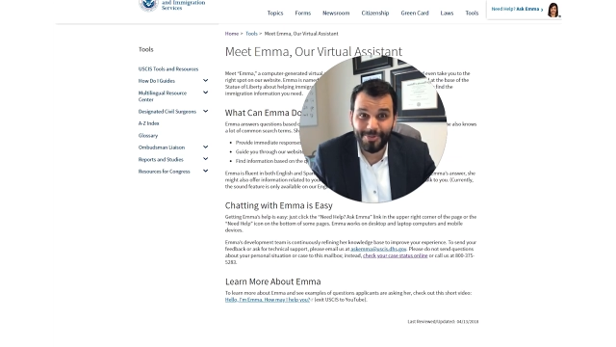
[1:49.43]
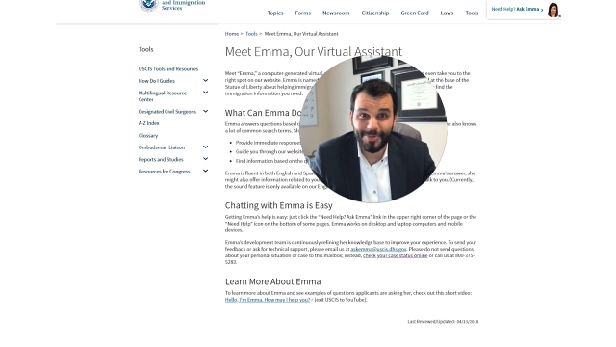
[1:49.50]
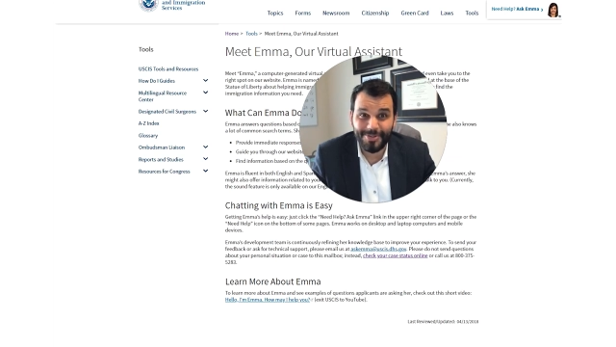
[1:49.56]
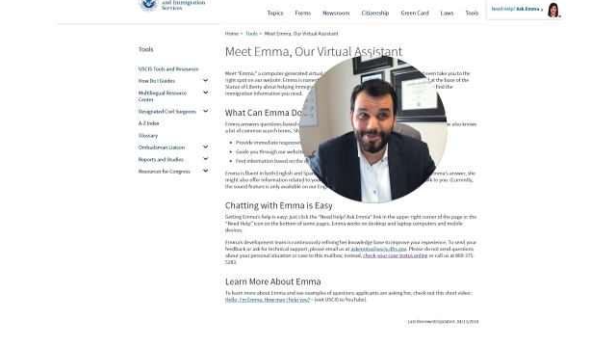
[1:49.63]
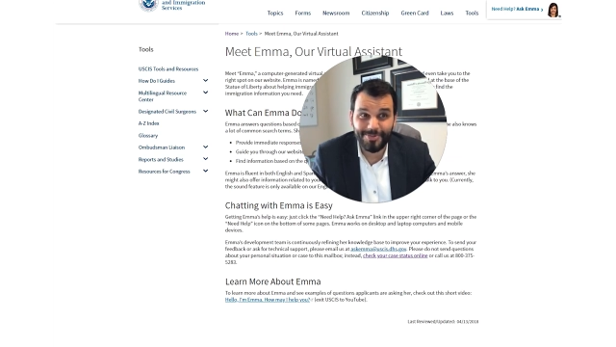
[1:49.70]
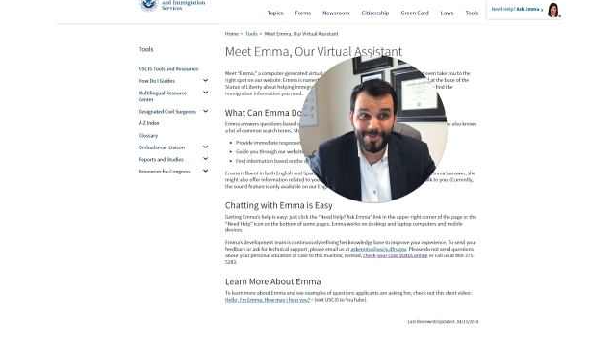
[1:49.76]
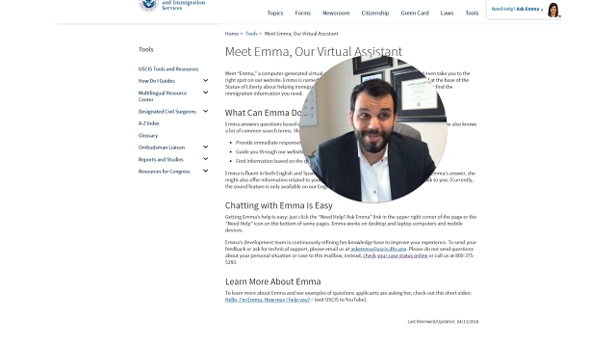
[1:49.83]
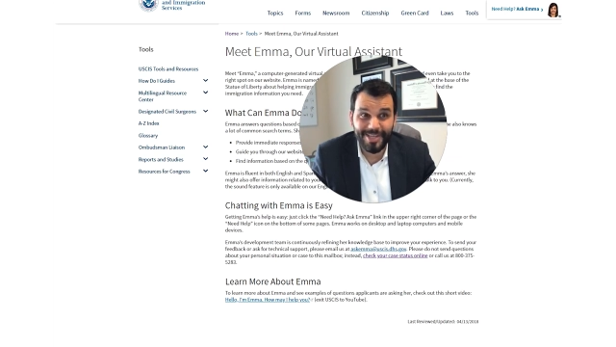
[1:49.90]

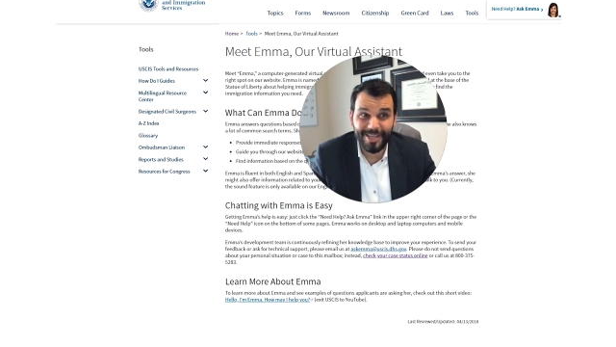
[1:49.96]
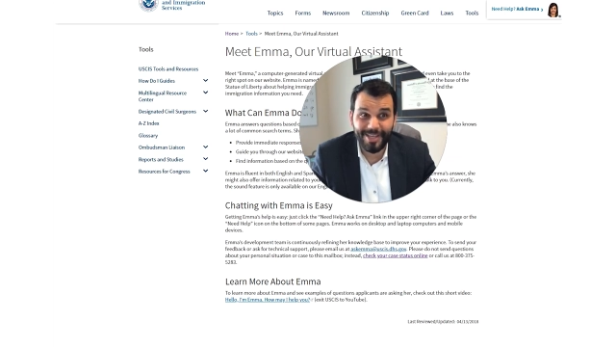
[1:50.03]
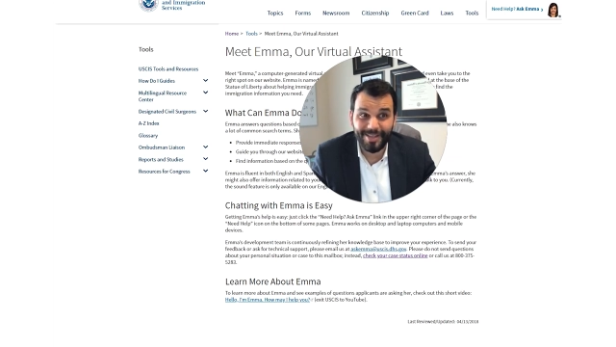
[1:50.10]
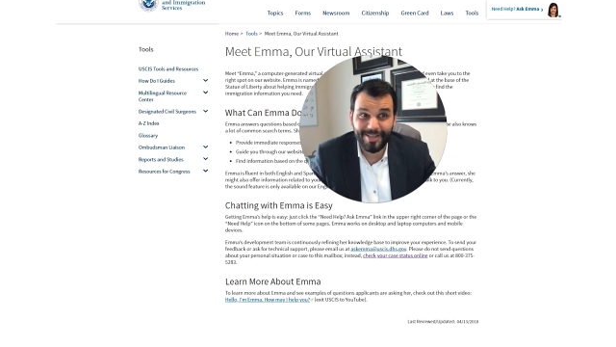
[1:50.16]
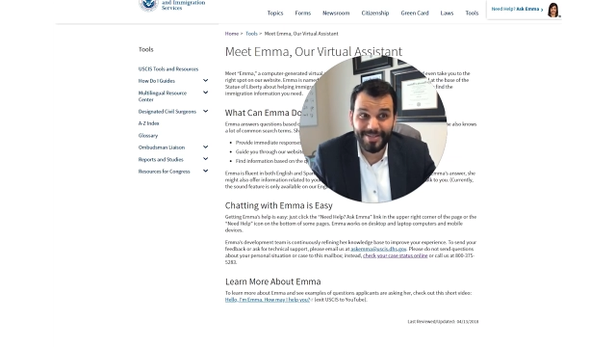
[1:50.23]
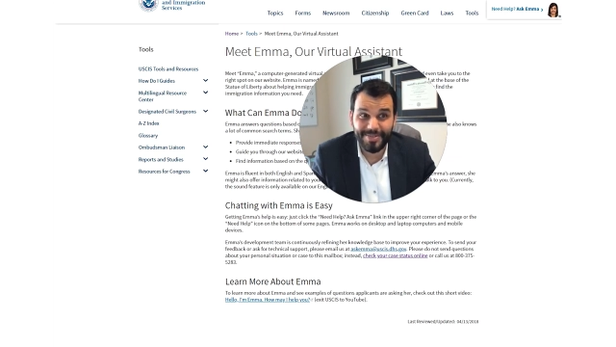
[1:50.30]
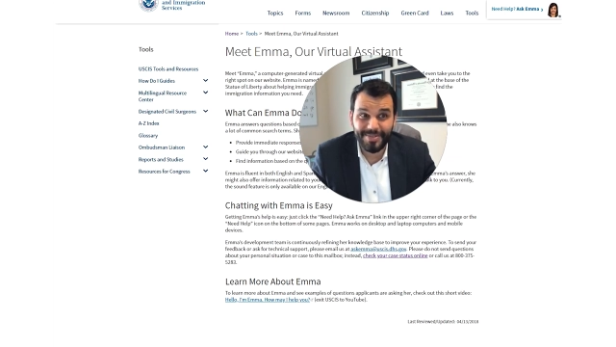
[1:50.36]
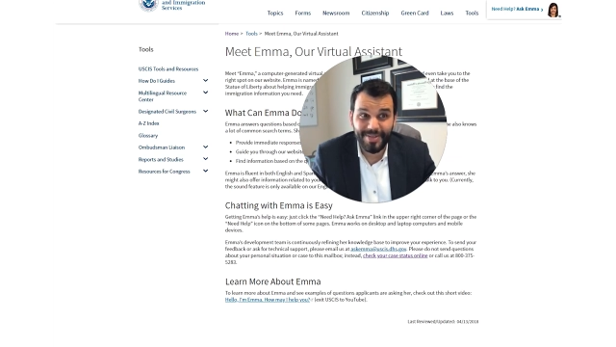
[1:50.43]
which is
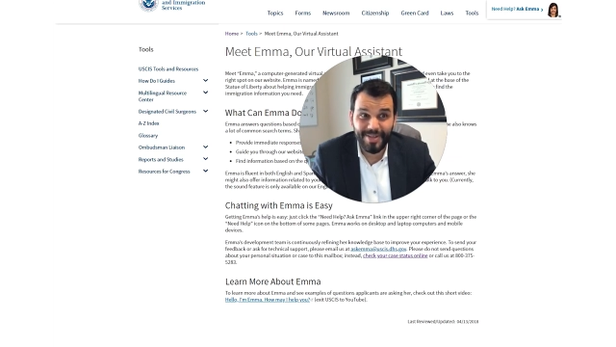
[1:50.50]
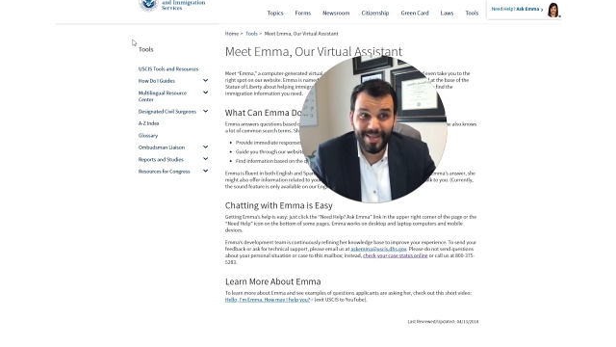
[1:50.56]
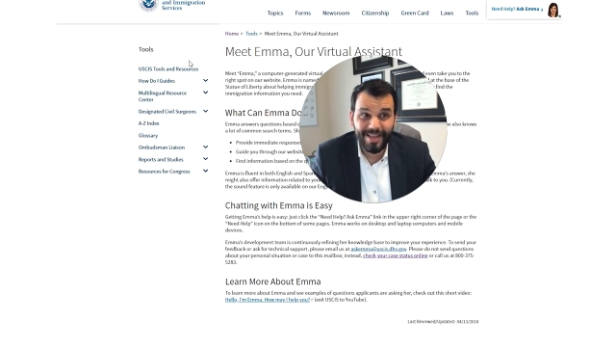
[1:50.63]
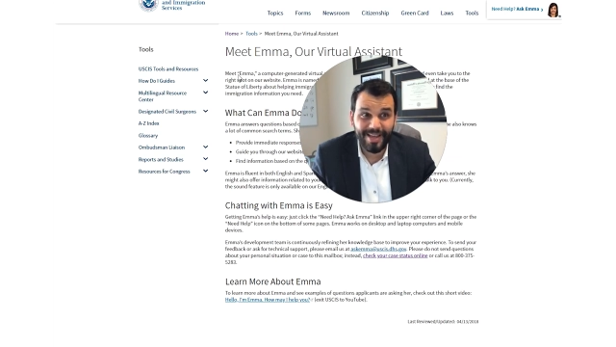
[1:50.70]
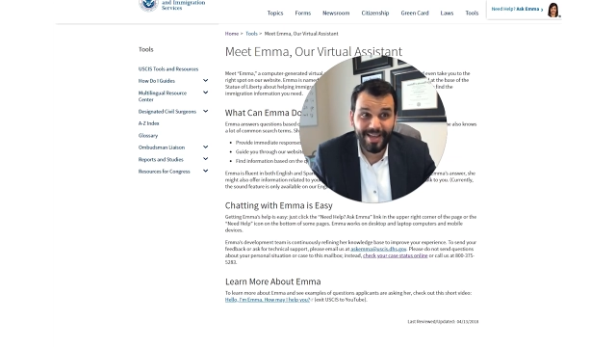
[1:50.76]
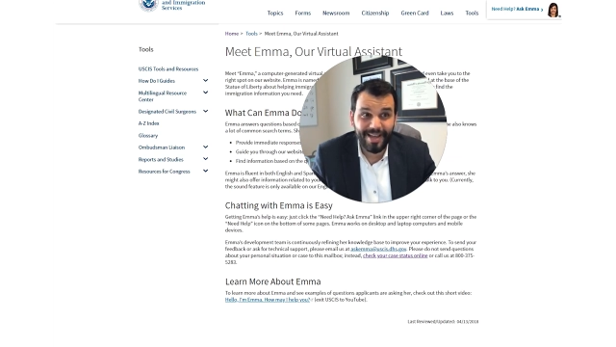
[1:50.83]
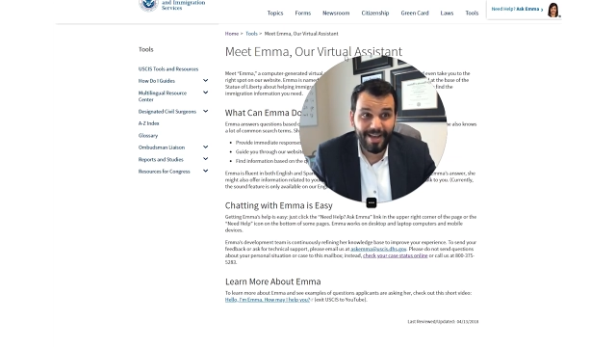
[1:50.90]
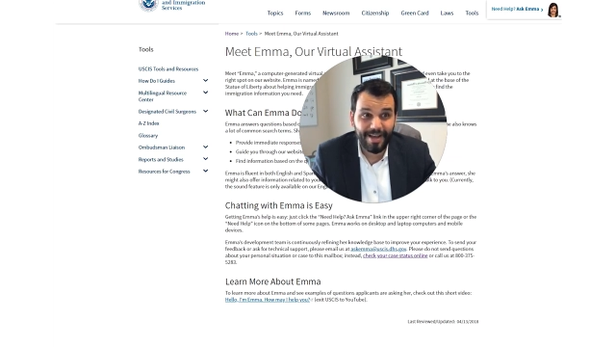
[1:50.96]
ridiculous.
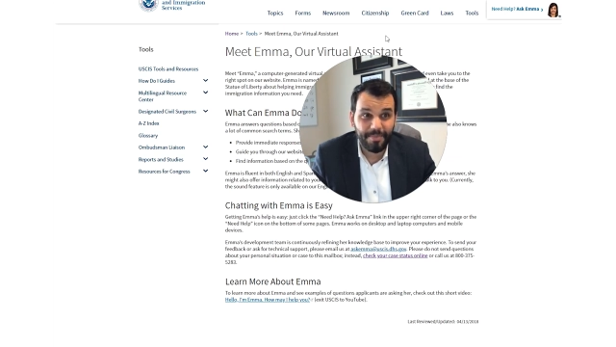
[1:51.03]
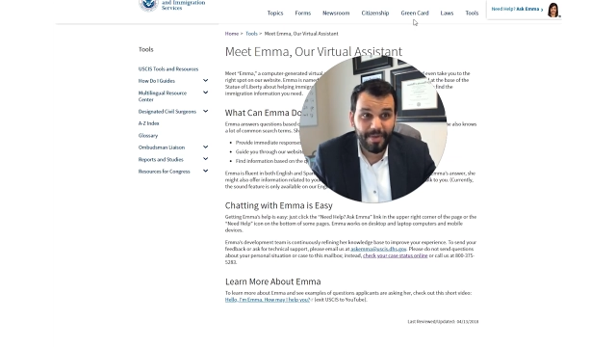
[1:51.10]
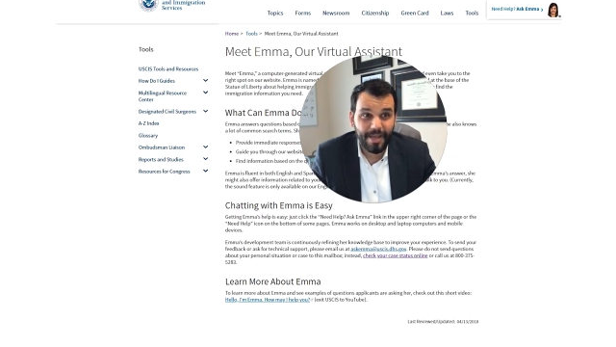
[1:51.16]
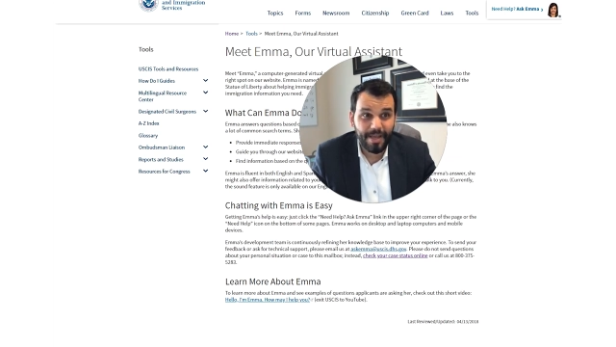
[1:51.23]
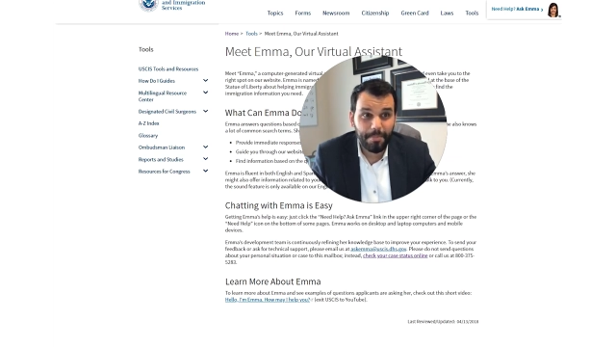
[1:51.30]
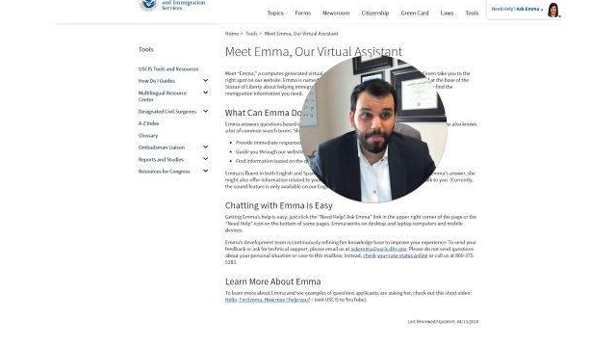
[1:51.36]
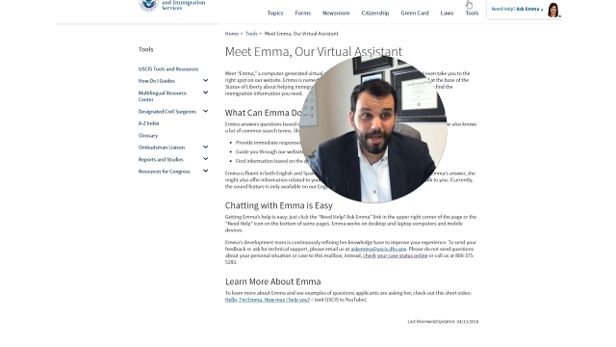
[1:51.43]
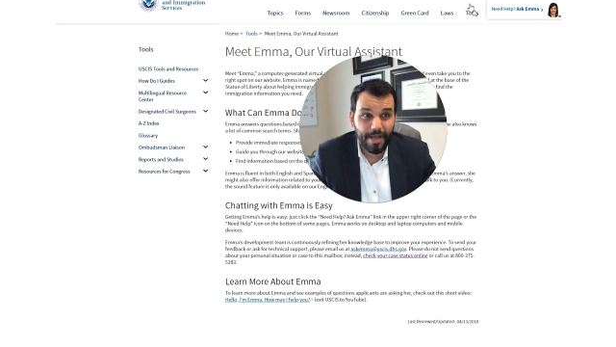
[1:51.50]

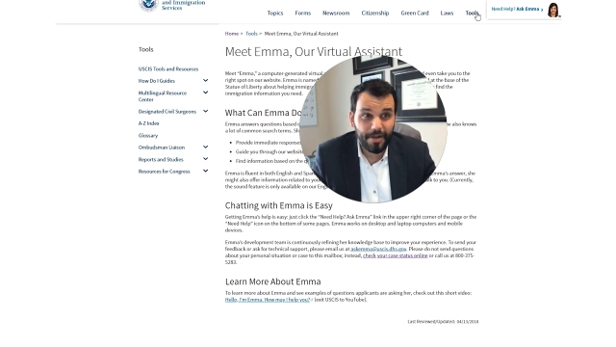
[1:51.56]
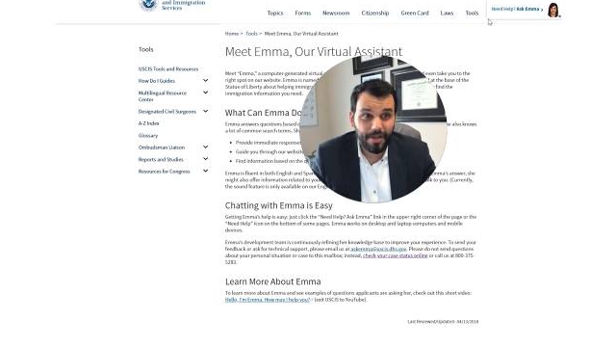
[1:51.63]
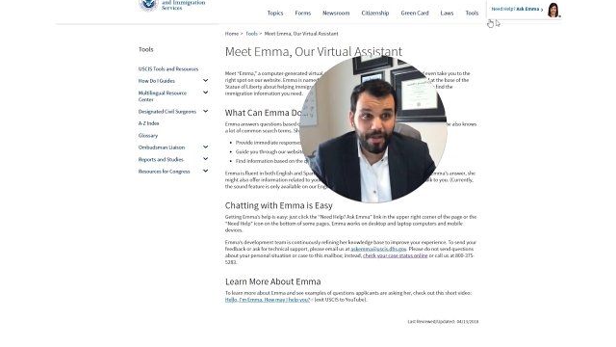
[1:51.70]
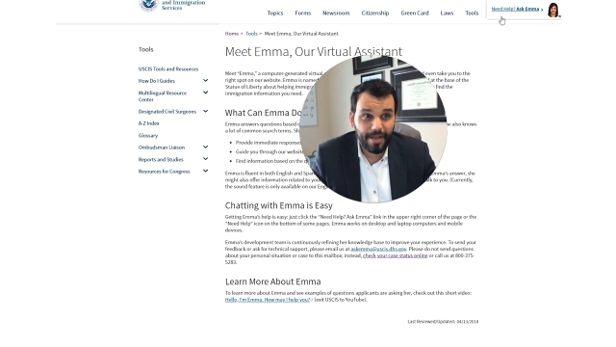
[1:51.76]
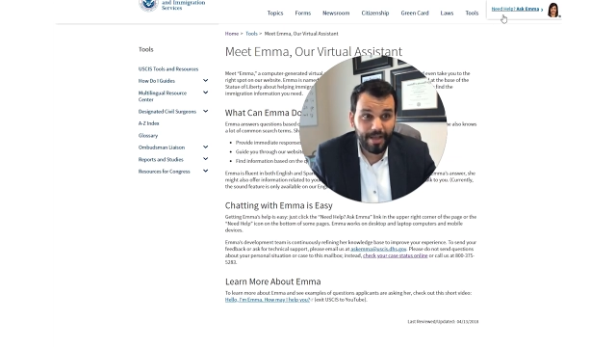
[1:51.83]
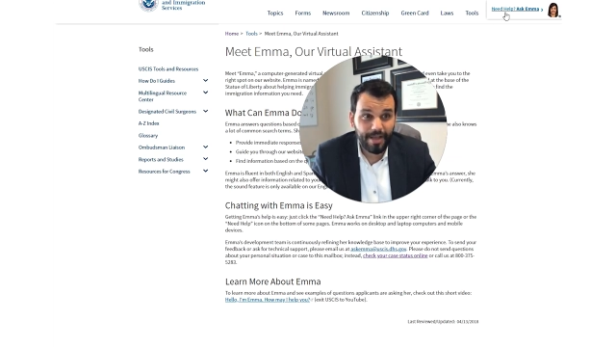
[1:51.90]
But